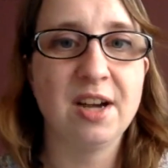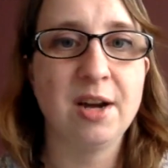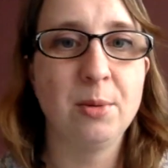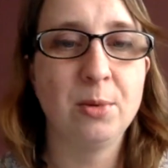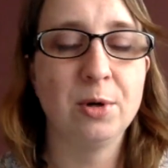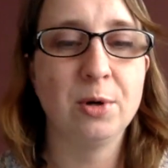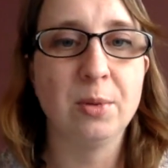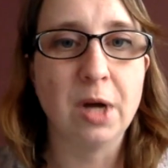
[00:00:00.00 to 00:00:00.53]
I
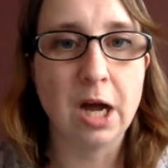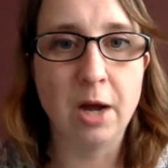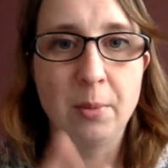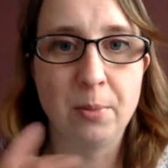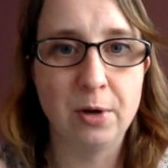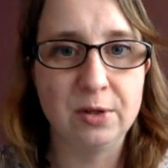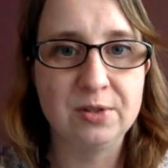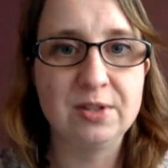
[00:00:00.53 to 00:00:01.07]
will
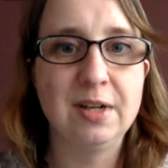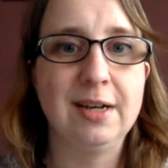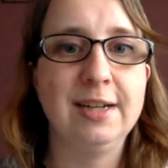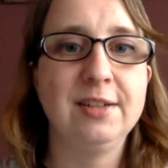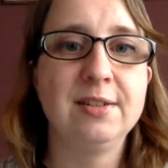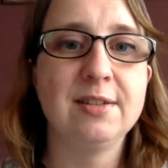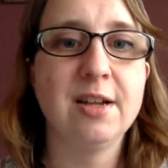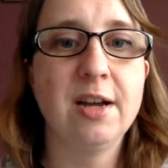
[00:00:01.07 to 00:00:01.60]
post
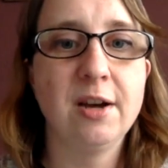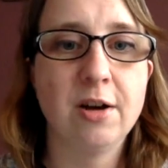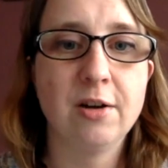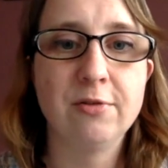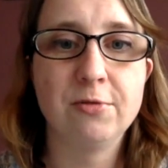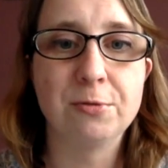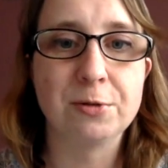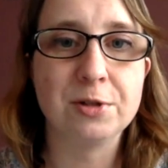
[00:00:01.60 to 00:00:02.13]
links,
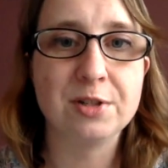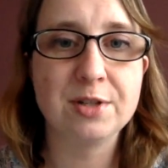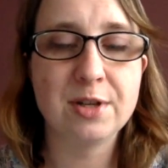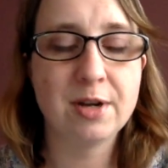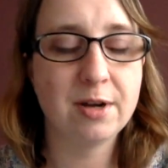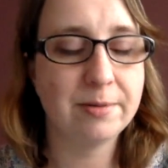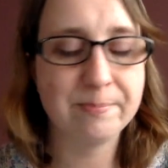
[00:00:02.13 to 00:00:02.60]
of course,